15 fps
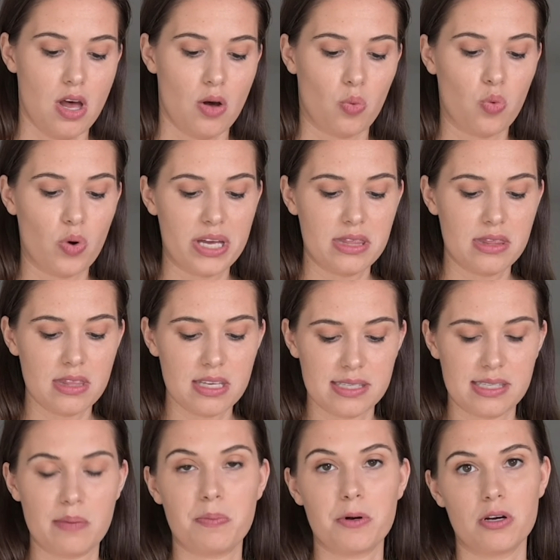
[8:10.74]
When the
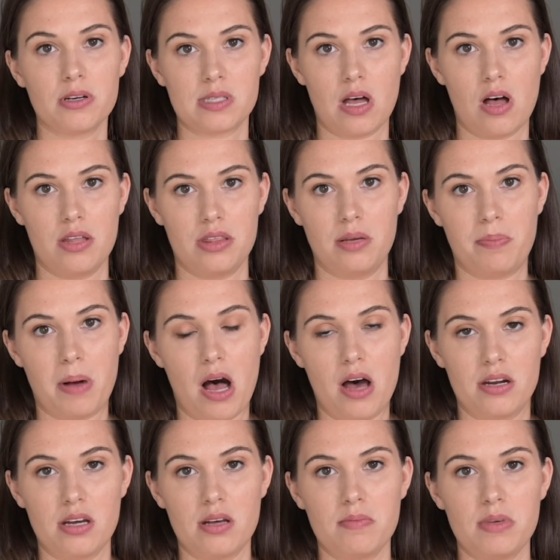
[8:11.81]
zipper is on the
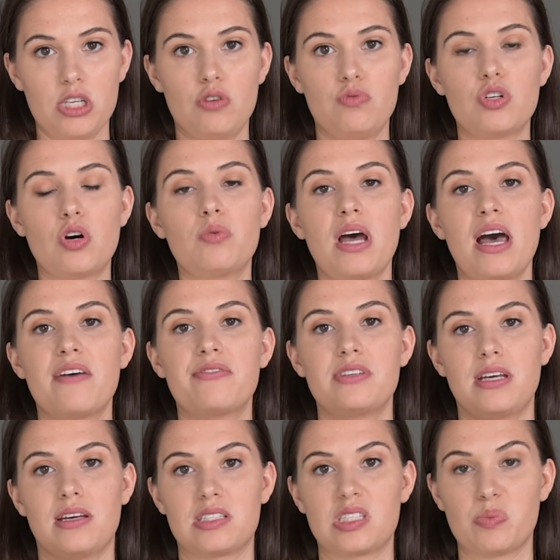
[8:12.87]
bottom, you don't have
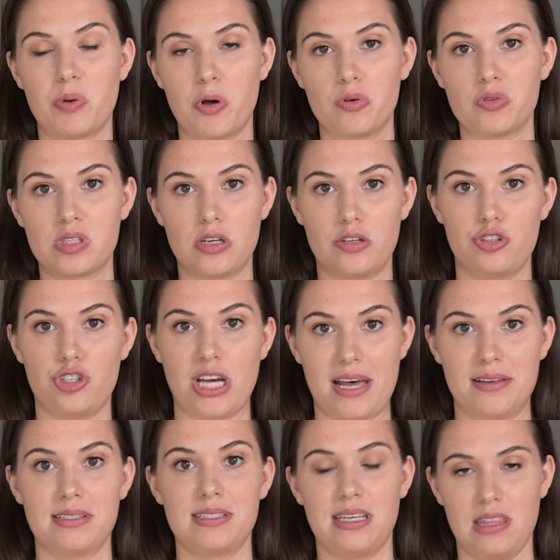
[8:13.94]
to expose their
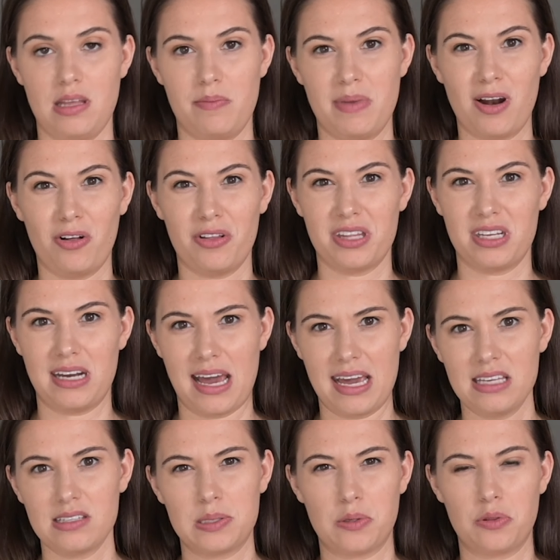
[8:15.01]
chest in the middle of the
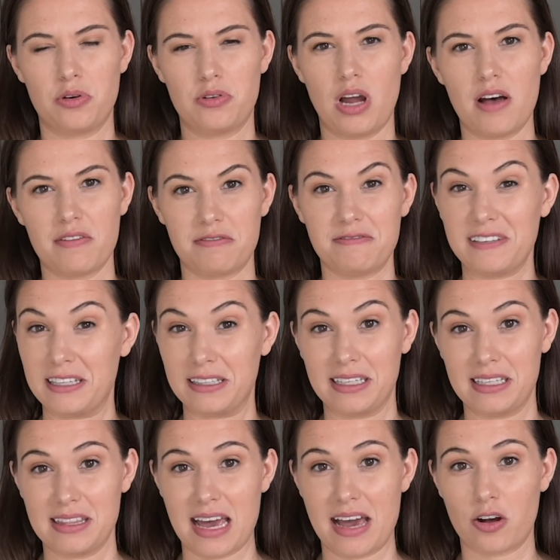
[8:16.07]
night, so they're not
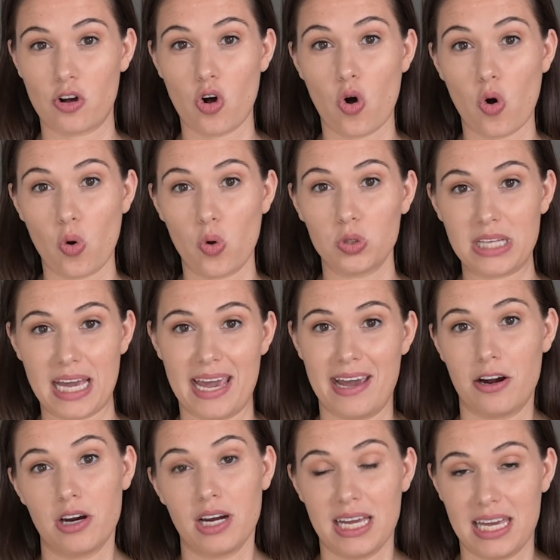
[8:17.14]
feeling that cold
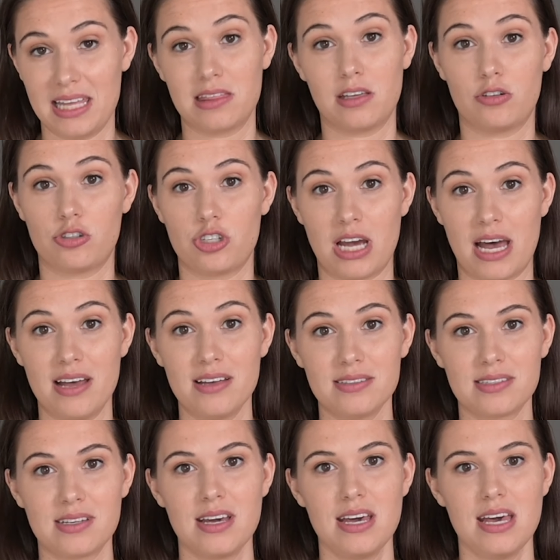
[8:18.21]
air hit their chest,